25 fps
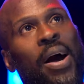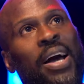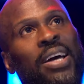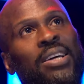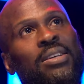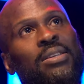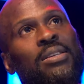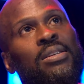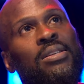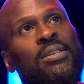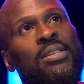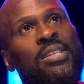
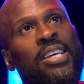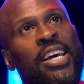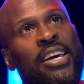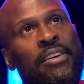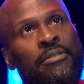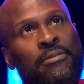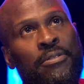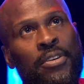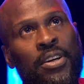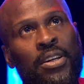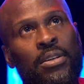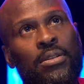my
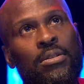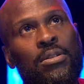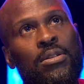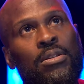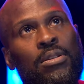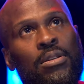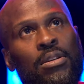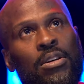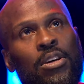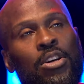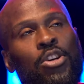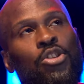
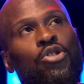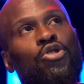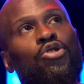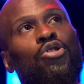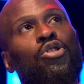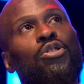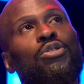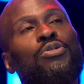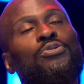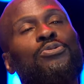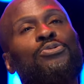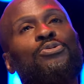savings
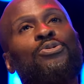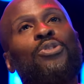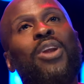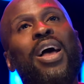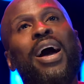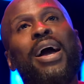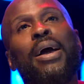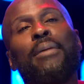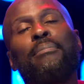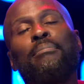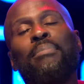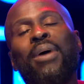just
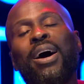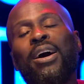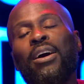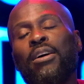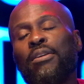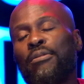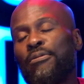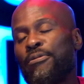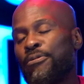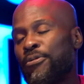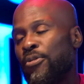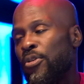flying
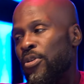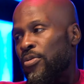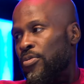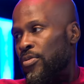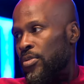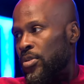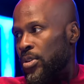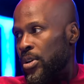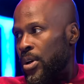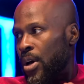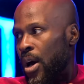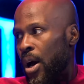back and
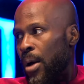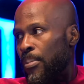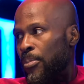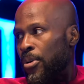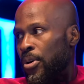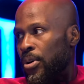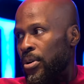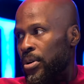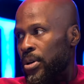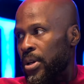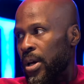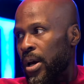forth to calm
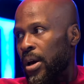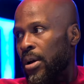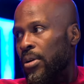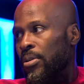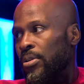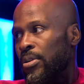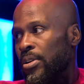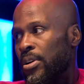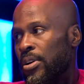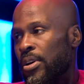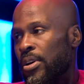her down.